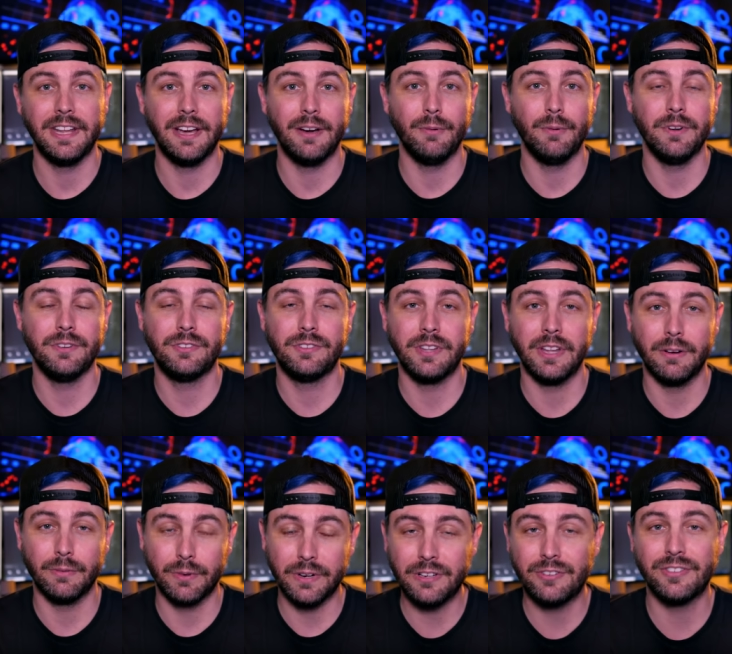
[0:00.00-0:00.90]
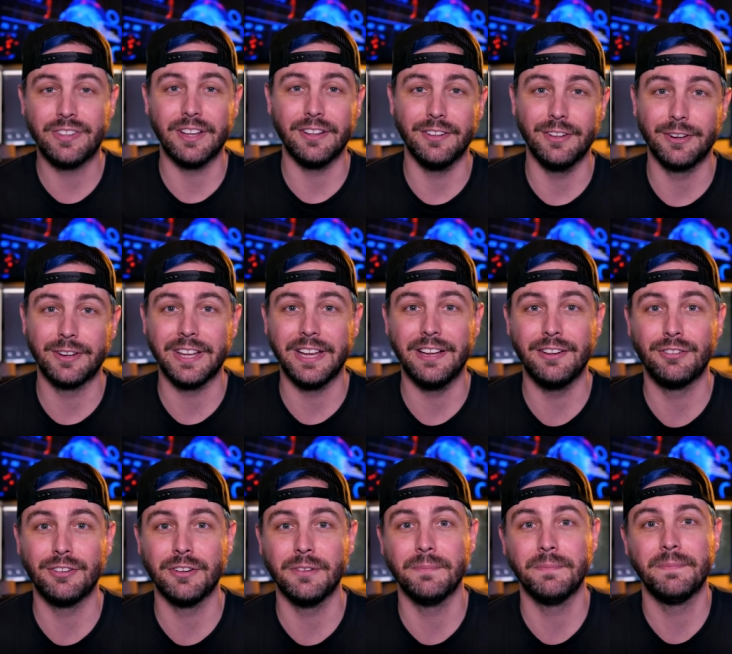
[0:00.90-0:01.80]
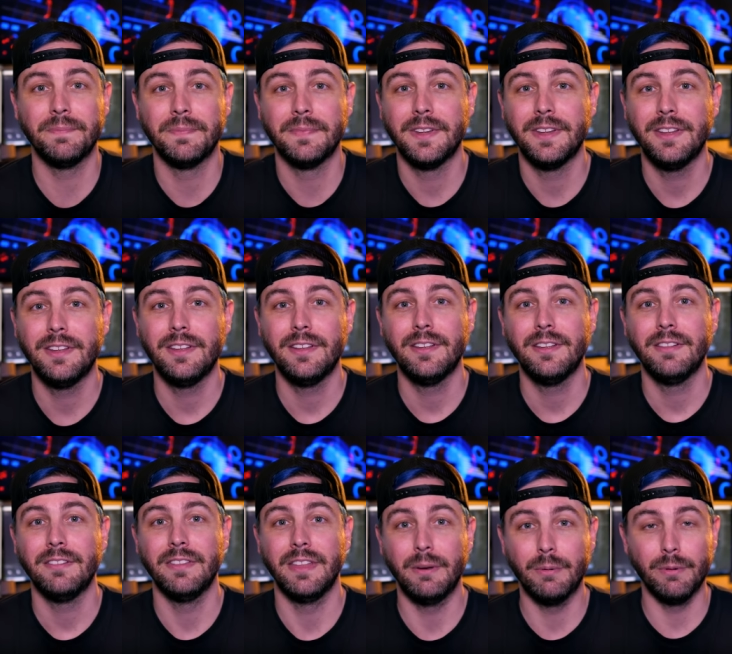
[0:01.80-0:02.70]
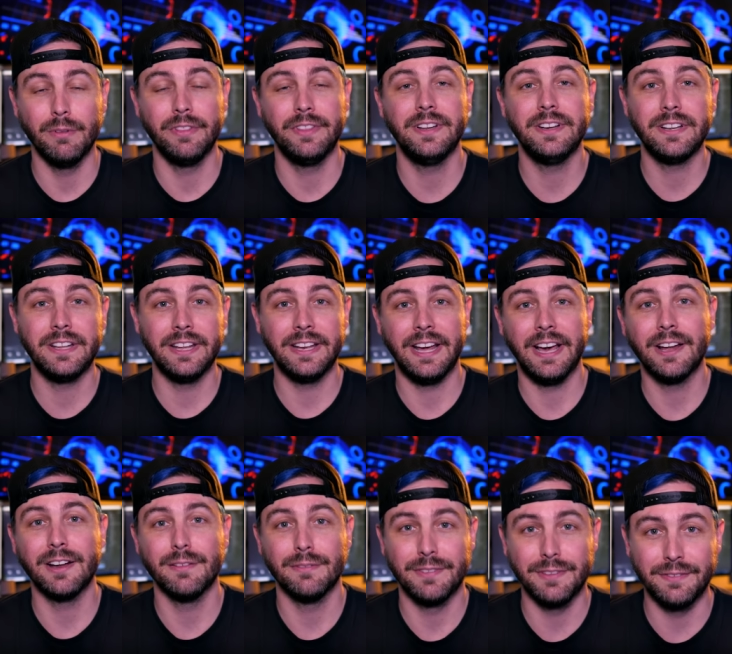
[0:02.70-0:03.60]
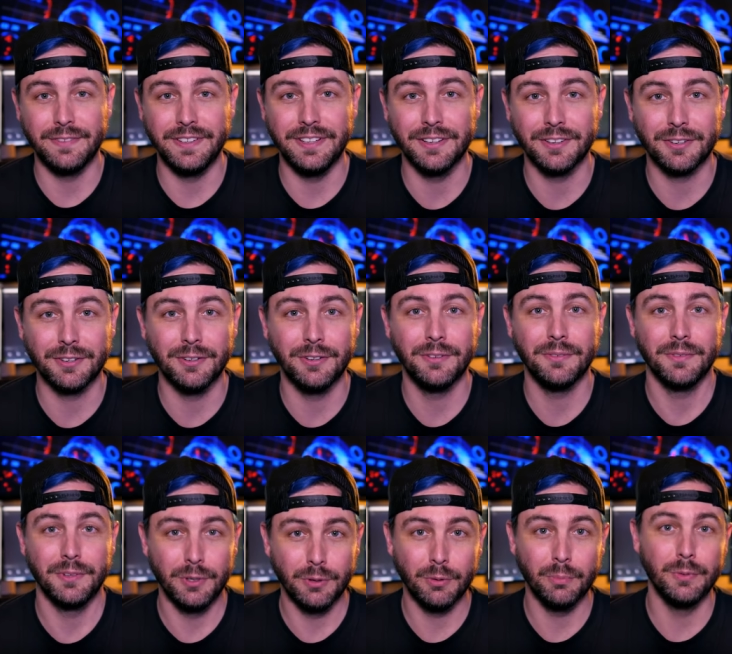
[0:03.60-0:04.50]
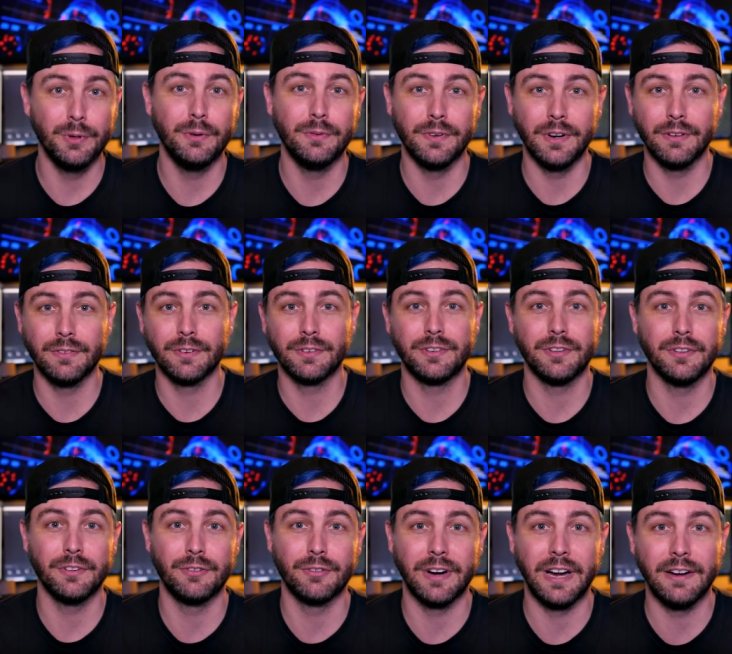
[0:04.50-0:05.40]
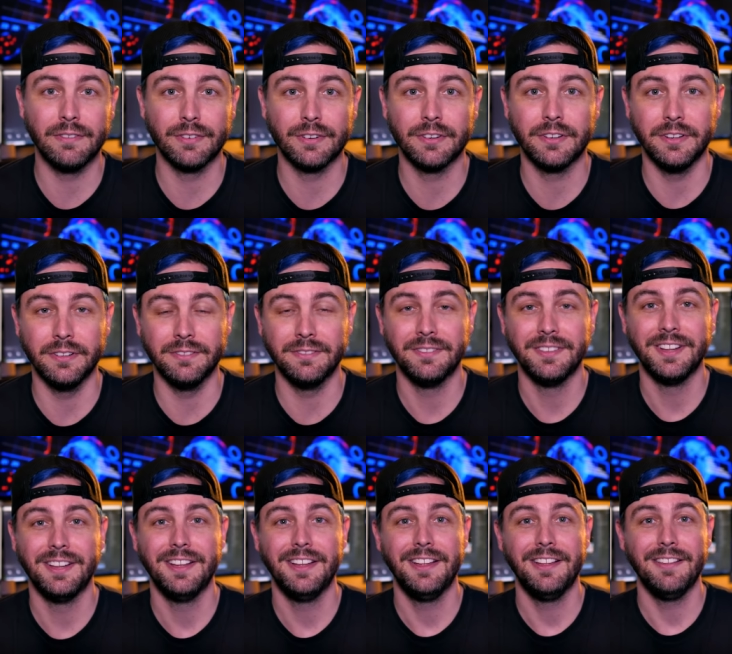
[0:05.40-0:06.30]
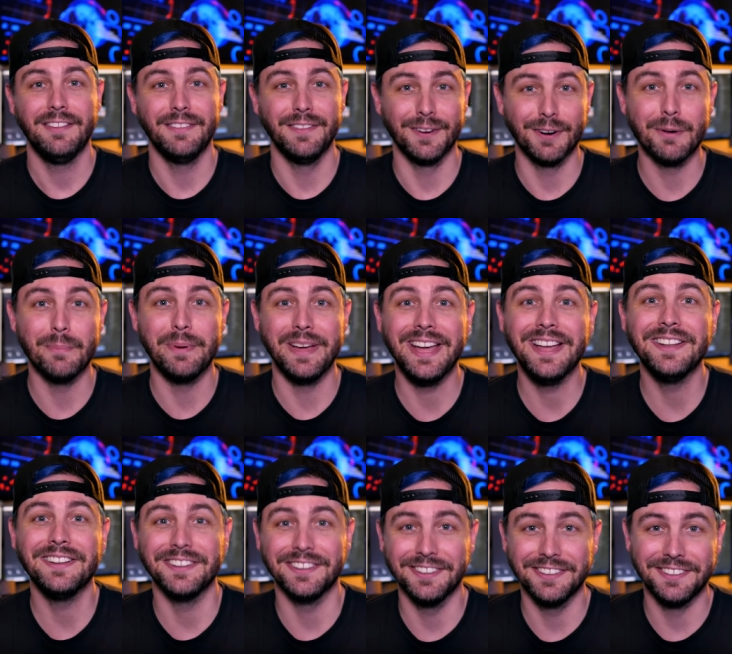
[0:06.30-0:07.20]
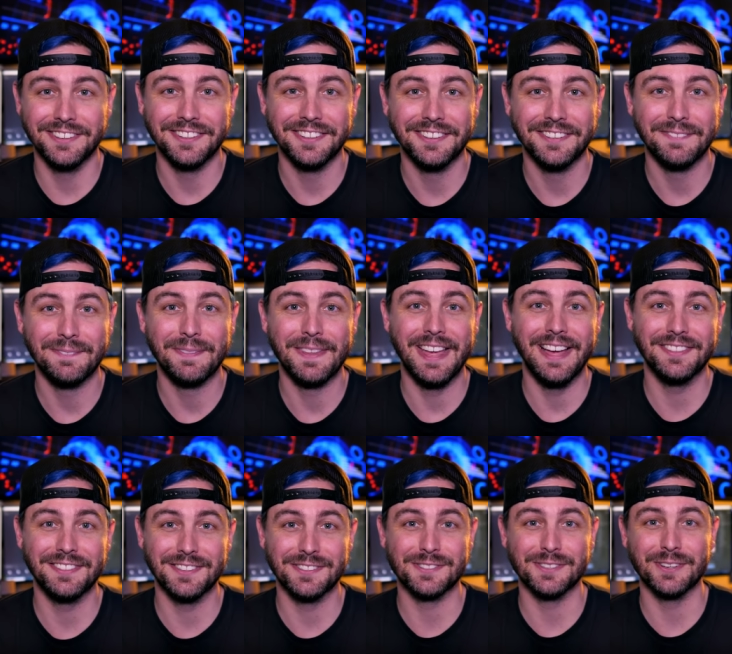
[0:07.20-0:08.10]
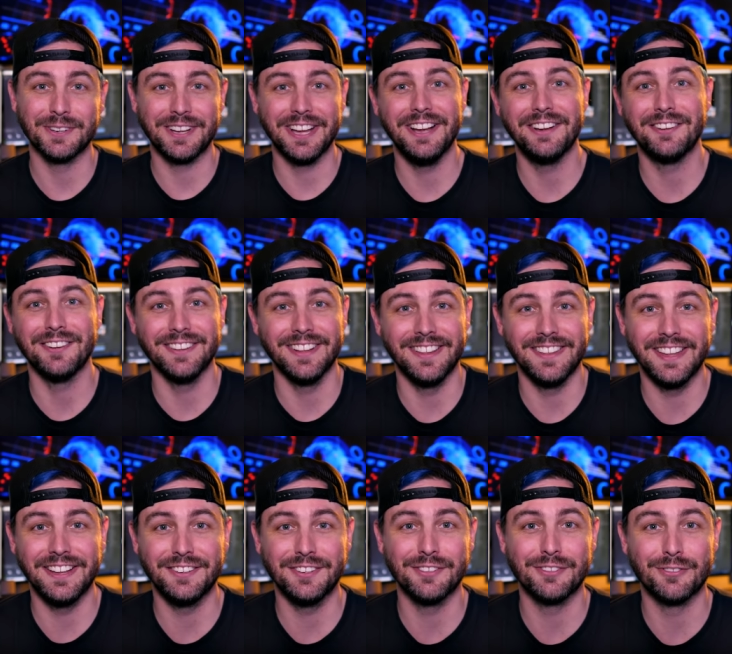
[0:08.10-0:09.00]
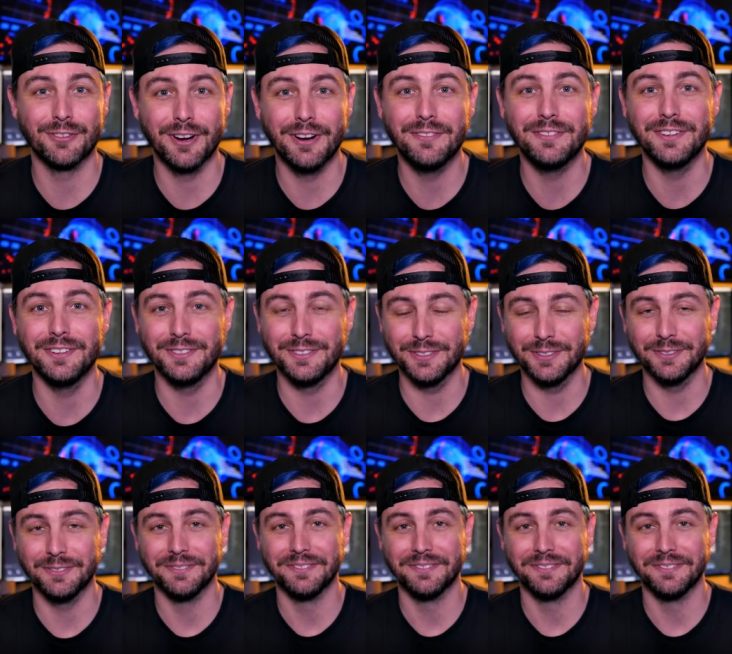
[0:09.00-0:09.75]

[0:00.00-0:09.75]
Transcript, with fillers: Now, once they reach that location, they will then get out of the vehicle. You'll move over to the driver and they're abandoned at this location that they just drove you to.